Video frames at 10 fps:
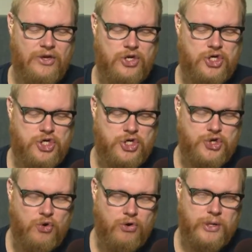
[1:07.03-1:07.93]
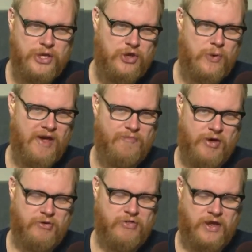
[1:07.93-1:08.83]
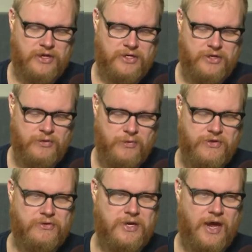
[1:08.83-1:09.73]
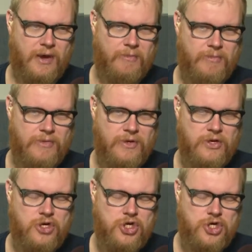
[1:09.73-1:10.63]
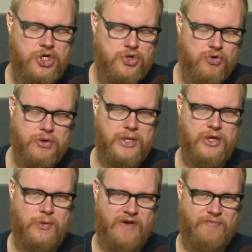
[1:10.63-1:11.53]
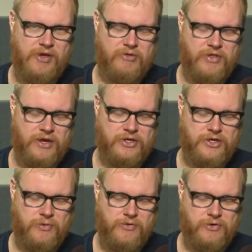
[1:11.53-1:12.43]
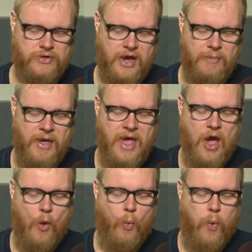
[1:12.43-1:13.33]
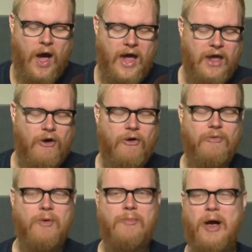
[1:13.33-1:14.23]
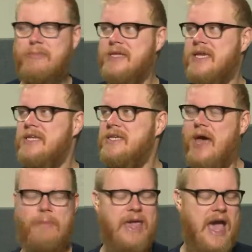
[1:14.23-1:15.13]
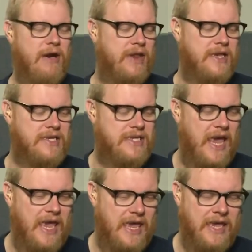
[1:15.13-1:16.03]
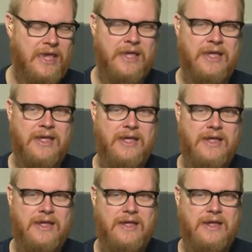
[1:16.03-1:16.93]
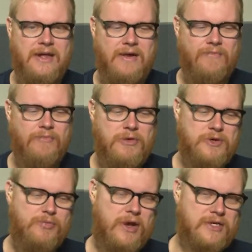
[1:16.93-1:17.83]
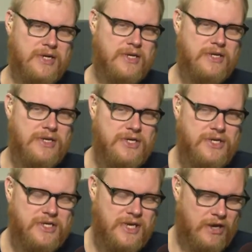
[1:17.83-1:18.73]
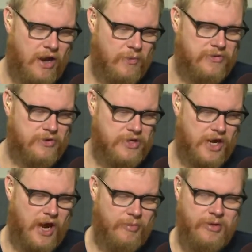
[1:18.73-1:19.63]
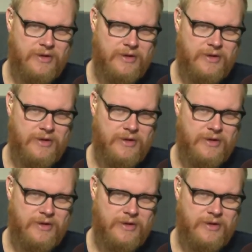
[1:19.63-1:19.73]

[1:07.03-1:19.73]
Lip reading: surely you have better things to do with your time. Surely you have better things to do with your time. Why aren't Republicans coming out and saying, Mr. President, just get on with your job?